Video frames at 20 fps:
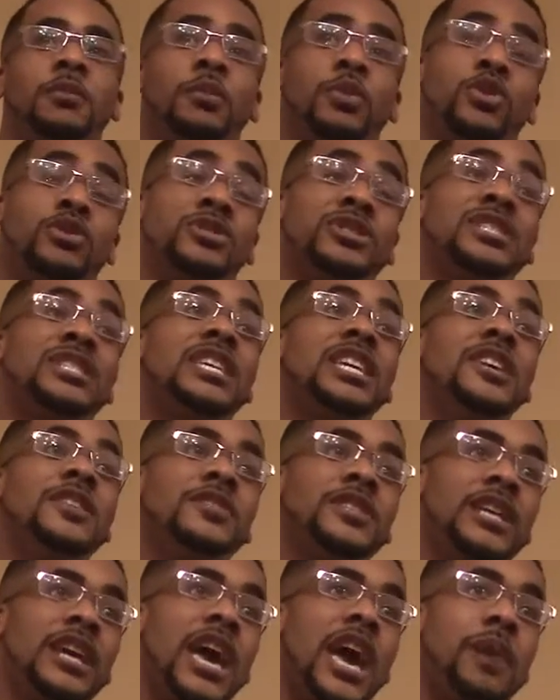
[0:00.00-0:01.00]

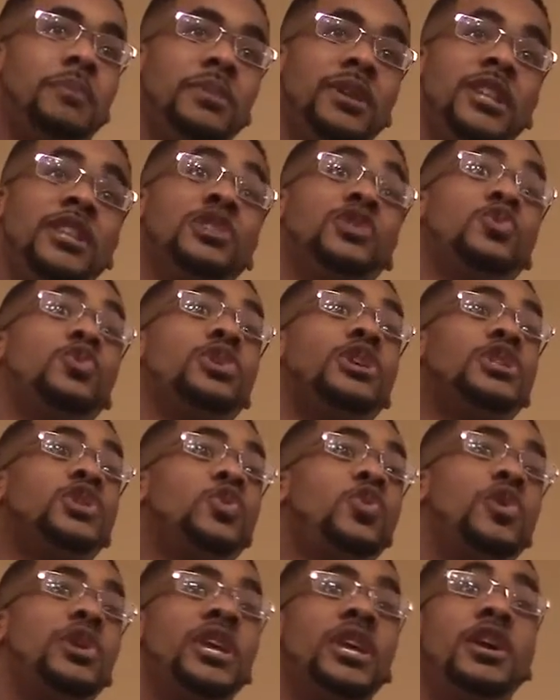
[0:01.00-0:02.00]
perceive to happen in
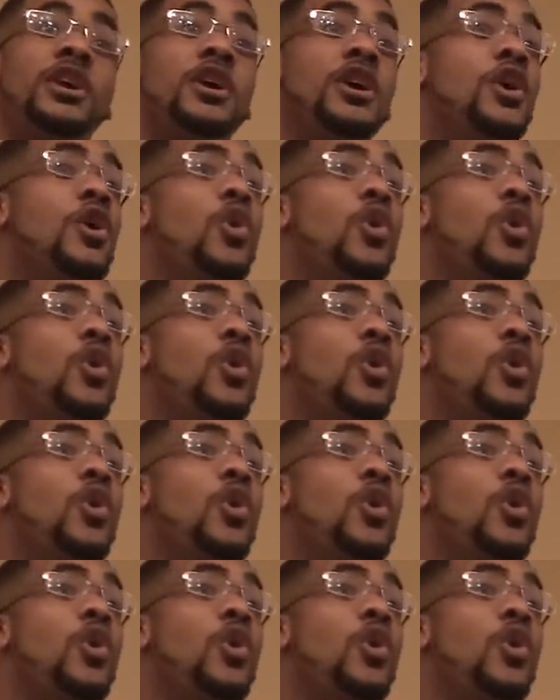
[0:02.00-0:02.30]
2020